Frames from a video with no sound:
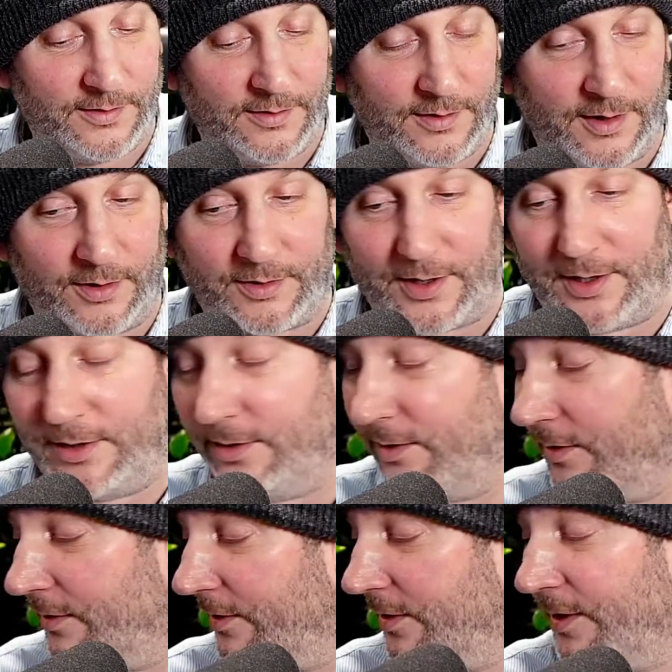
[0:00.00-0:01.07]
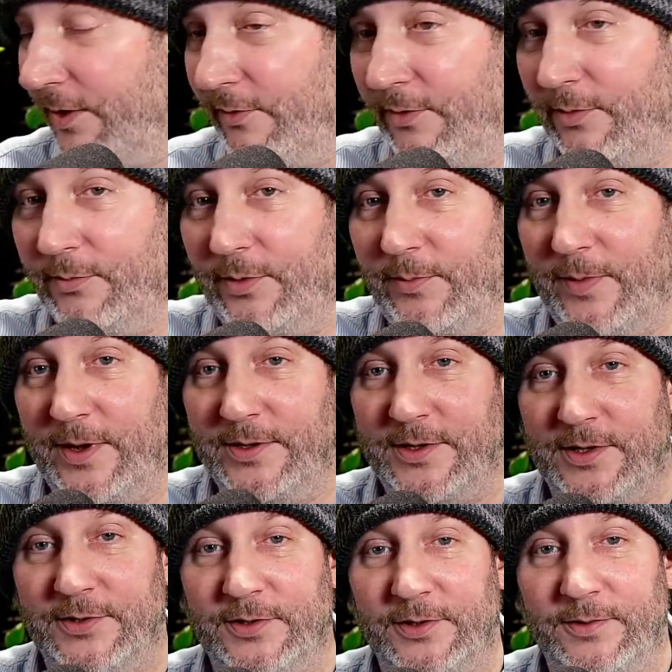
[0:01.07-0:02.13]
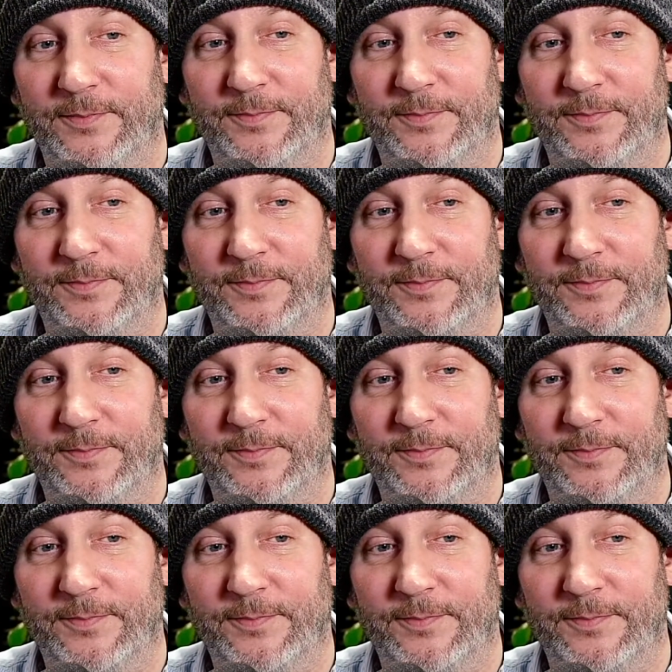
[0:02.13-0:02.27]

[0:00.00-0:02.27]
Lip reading: Okay, I'm going to carry on with the meditation.